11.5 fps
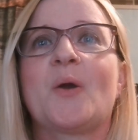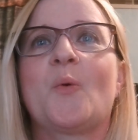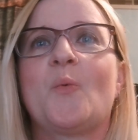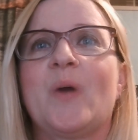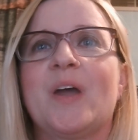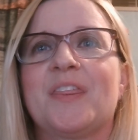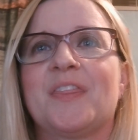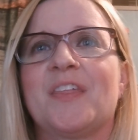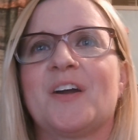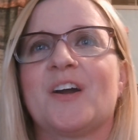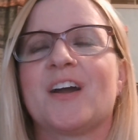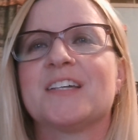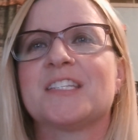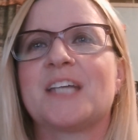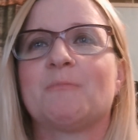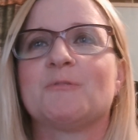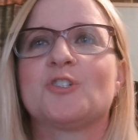with their
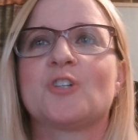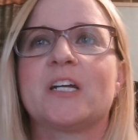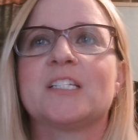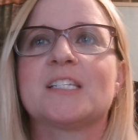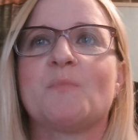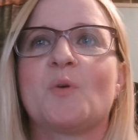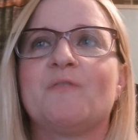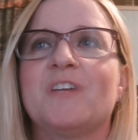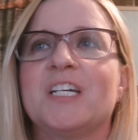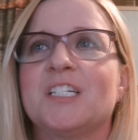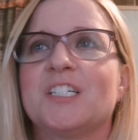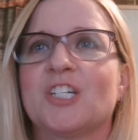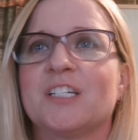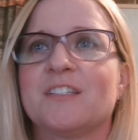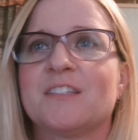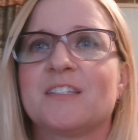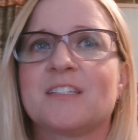established traits and
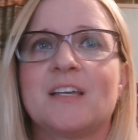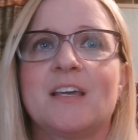motivations.